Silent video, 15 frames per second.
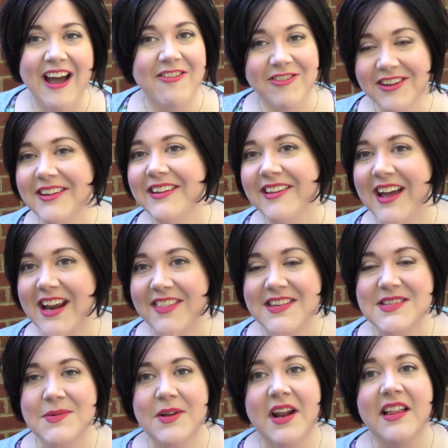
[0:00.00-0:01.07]
I really like
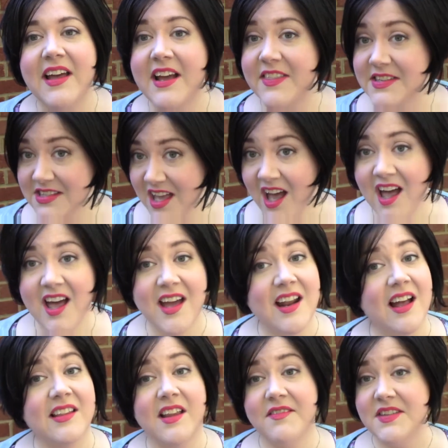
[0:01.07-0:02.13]
this one. I like this cut.
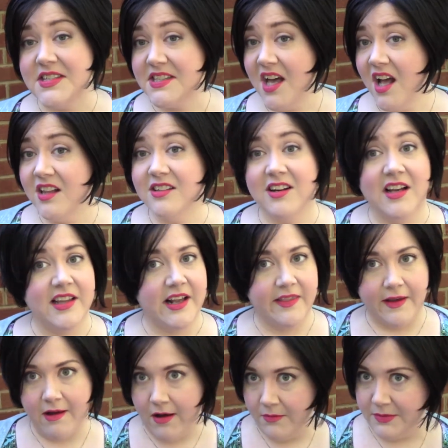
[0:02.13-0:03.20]
I love this color. I like the
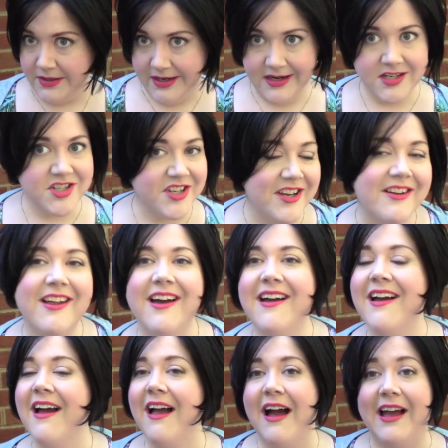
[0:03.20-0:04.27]
combination.
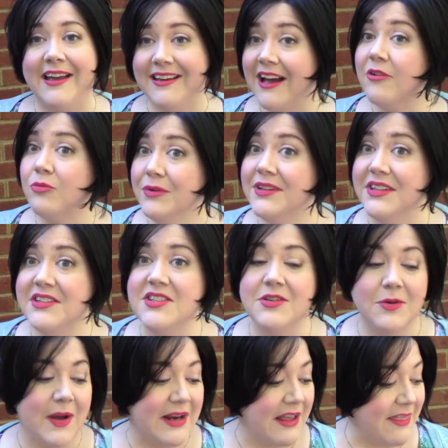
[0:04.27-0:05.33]
I, I really
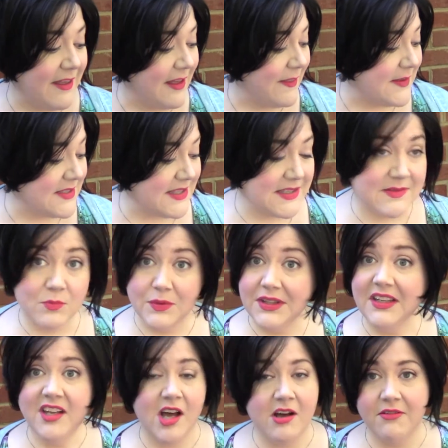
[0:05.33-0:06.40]
do. And I think this is
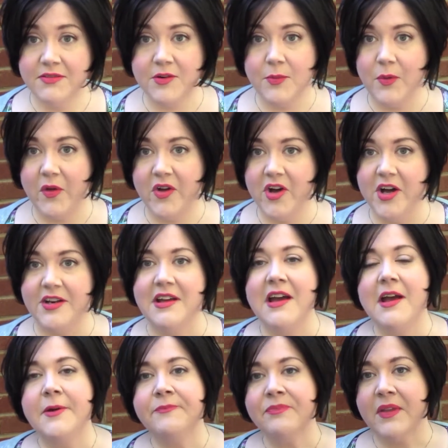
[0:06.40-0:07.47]
really comfortable on
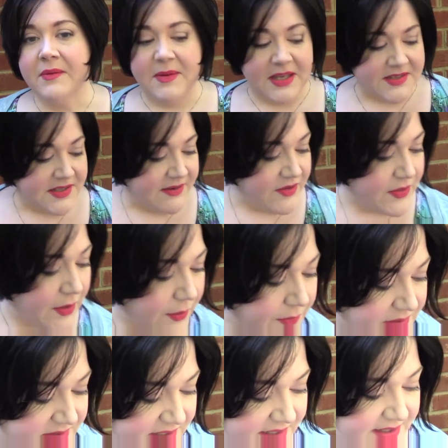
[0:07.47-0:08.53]
because even though
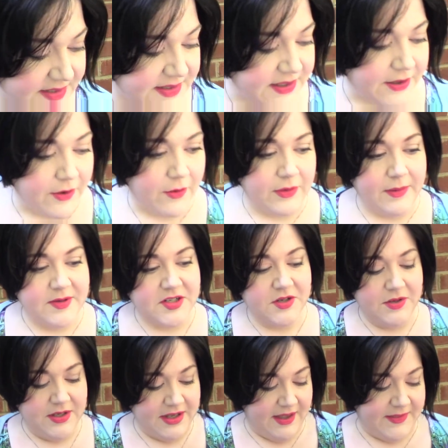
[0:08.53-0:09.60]
this is, you know, let me show
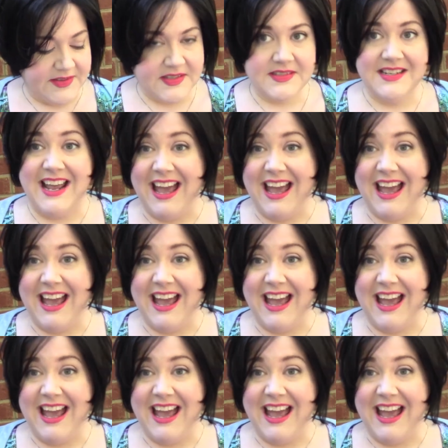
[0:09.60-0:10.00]
you again, this is an